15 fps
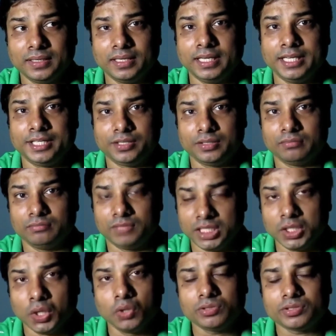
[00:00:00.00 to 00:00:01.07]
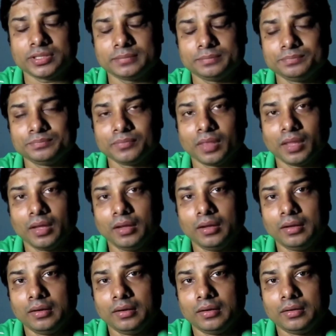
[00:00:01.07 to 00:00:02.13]
it denotes
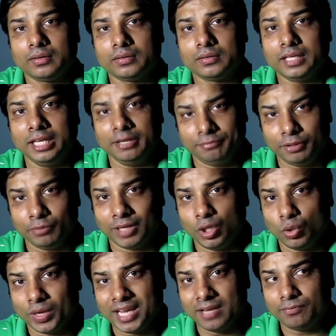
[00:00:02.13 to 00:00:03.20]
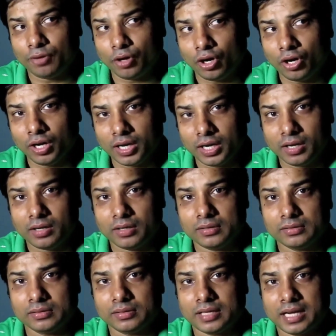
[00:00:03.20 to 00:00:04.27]
if you are looking for
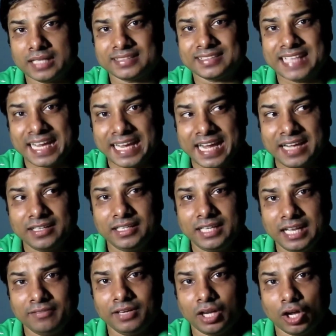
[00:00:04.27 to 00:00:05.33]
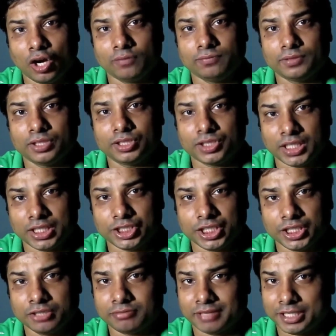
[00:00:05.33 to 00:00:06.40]
a second level of
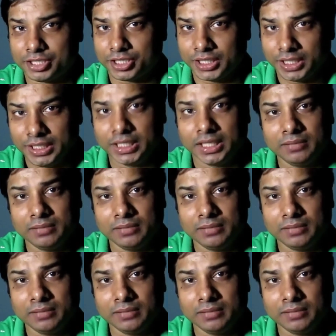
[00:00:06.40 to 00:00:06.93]
searching criteria.